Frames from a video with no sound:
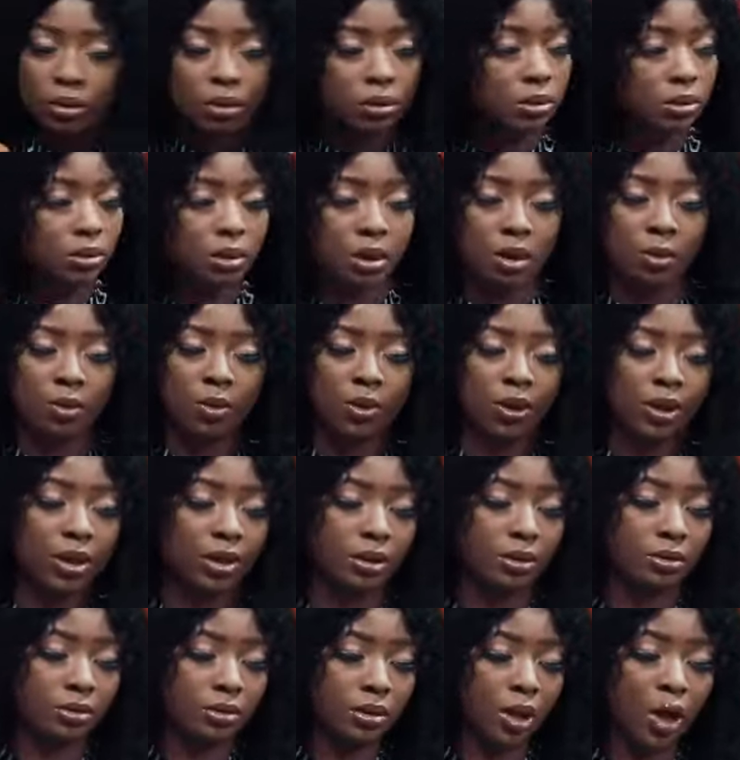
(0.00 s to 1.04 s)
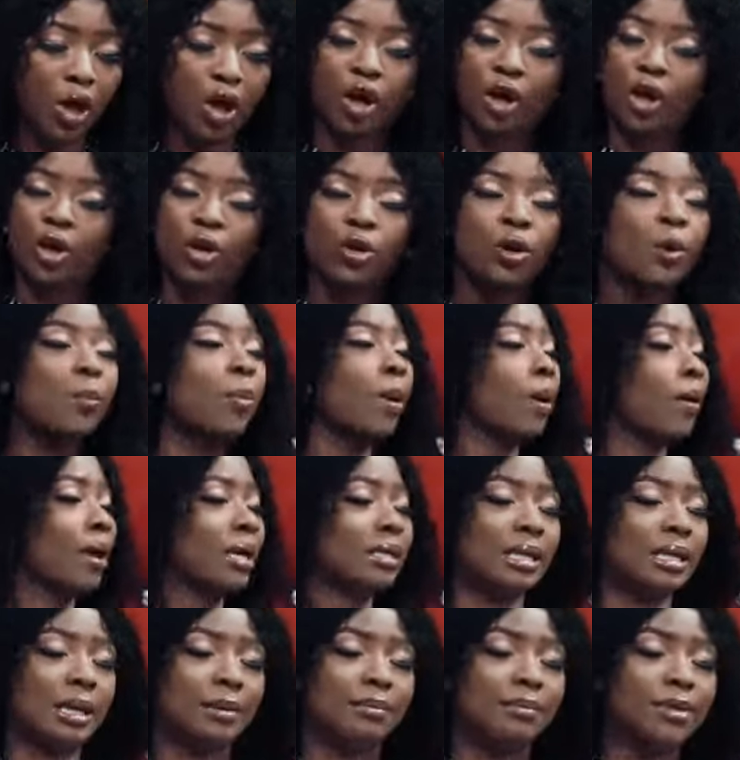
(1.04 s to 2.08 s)
No, come on, girl. Your
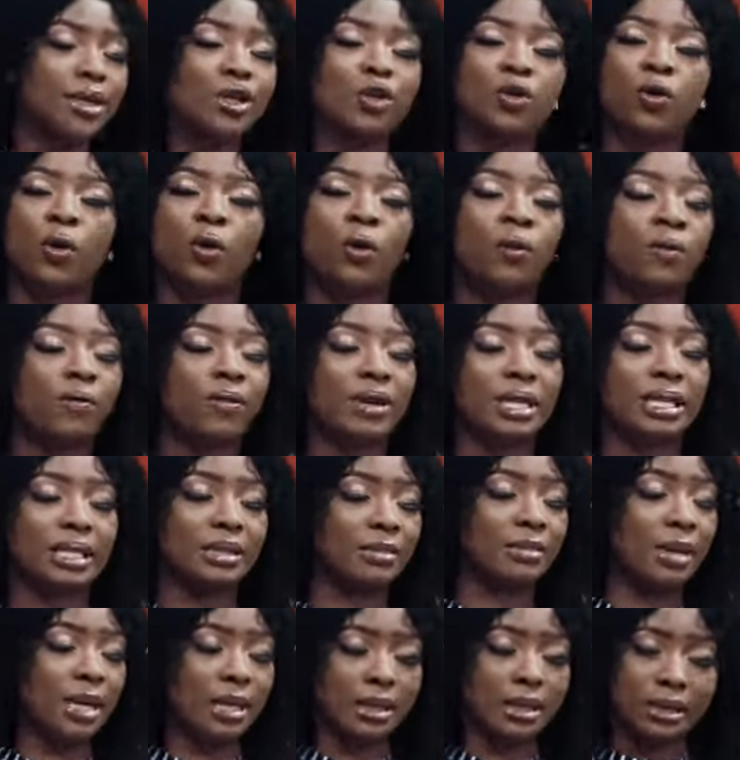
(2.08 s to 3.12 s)
parents are mean. No offense.